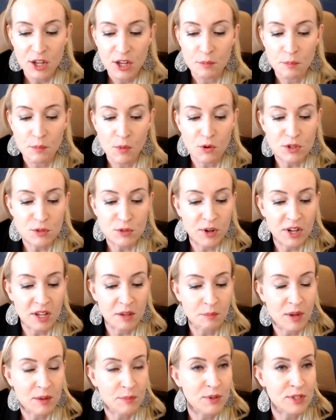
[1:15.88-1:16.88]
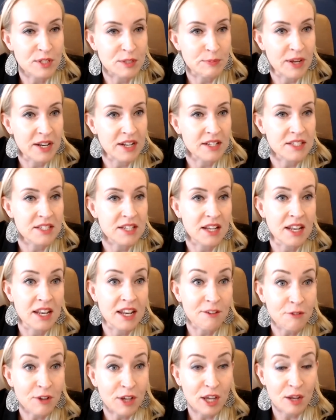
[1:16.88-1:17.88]
Most working people spend a
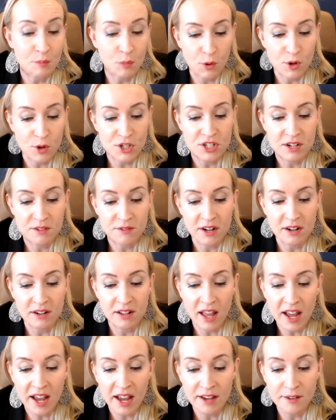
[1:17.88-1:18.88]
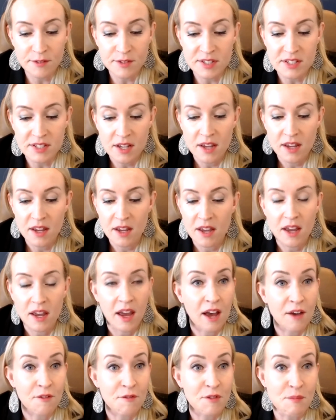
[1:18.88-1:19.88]
significant portion of their lives,
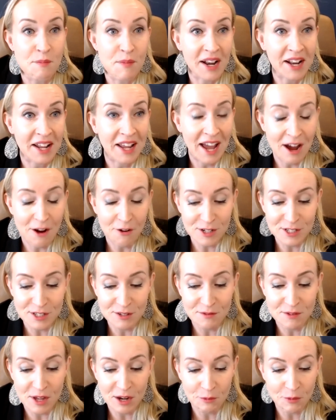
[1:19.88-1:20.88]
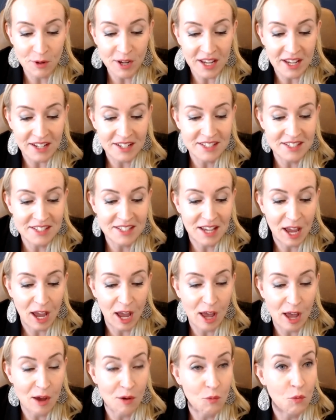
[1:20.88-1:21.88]
of the many hours of their weeks,
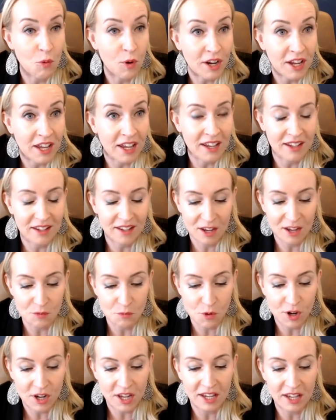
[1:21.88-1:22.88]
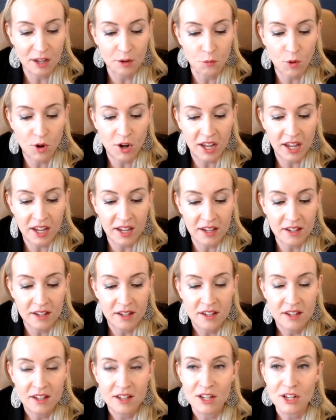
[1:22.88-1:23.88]
working and working and working.
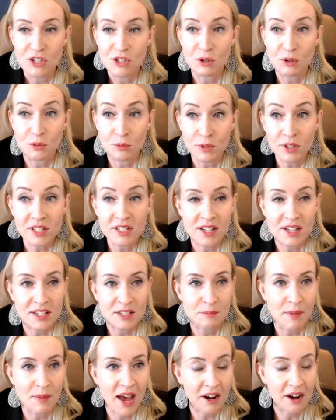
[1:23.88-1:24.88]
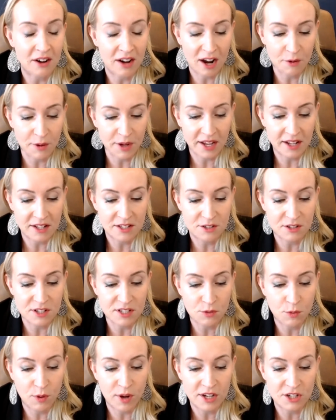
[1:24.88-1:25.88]
So it really does matter how we answer this
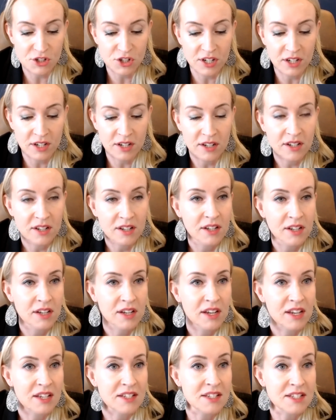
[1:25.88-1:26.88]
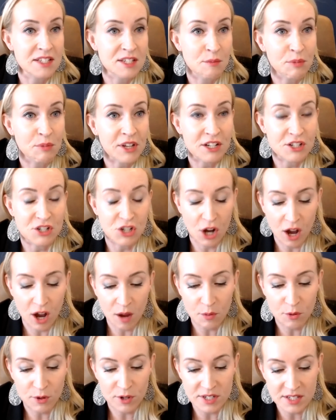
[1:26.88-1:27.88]
question. Is it simply a job,
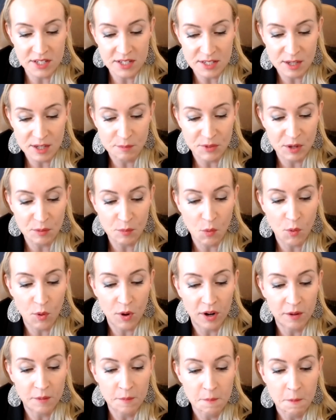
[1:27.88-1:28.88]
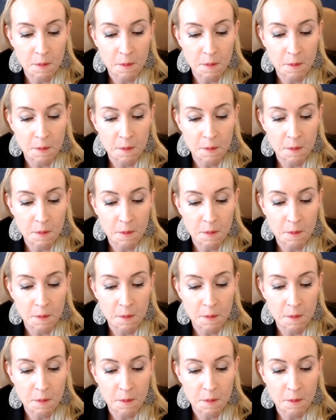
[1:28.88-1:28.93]
or is it something more?